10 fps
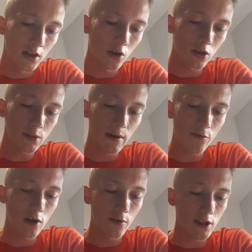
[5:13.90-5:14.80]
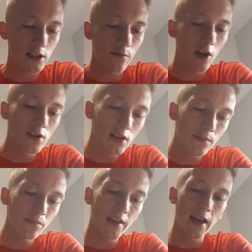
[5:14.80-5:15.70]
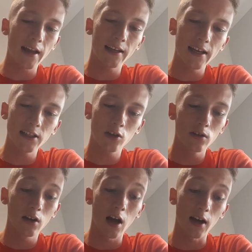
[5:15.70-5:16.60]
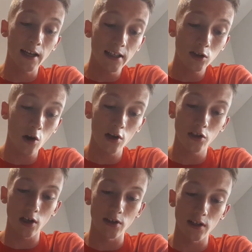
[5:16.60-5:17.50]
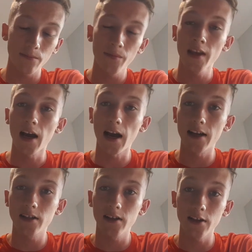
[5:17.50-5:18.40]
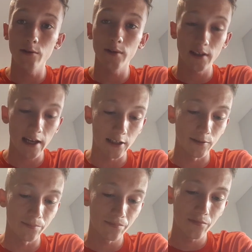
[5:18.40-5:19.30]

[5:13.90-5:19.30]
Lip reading: Goldsmith University of London, and King's College London, and the UCL.